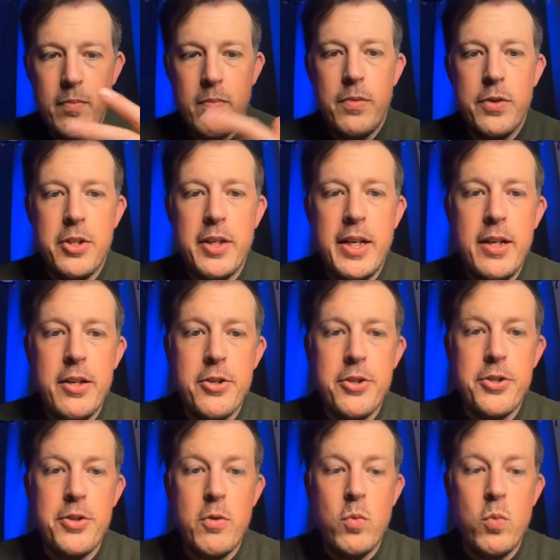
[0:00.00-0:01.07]
So
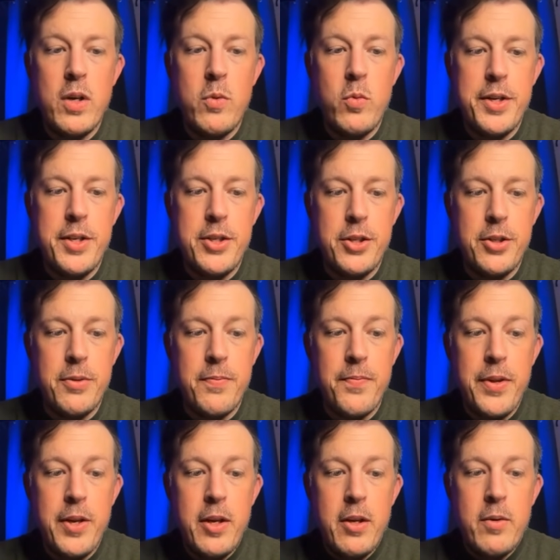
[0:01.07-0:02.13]
here's what we do.
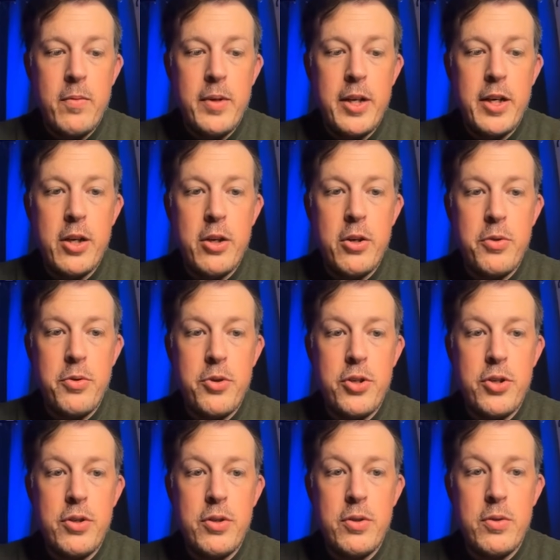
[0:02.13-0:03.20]
We go
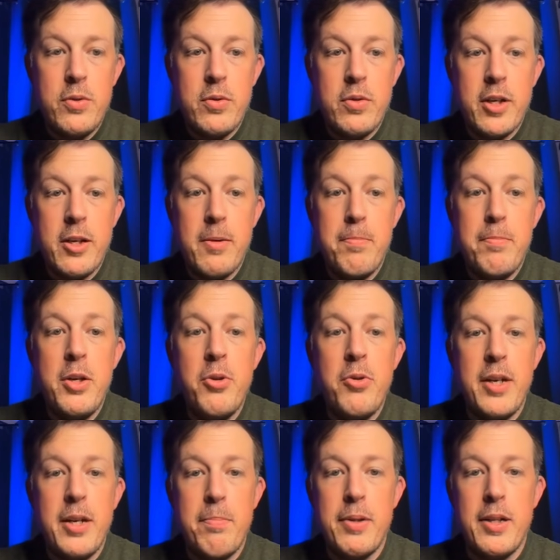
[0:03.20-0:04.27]
to
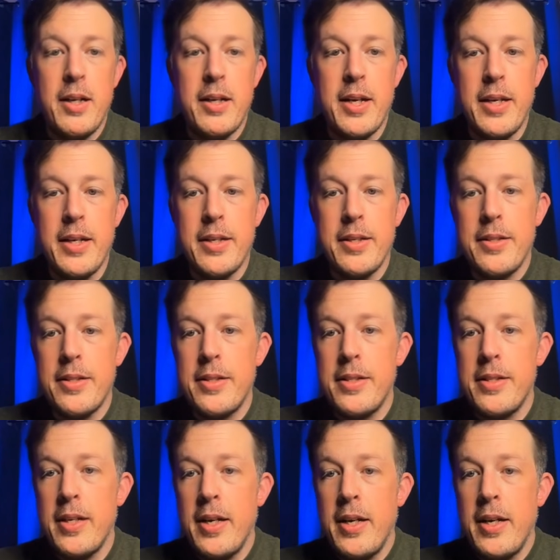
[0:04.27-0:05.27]
Community Plugins,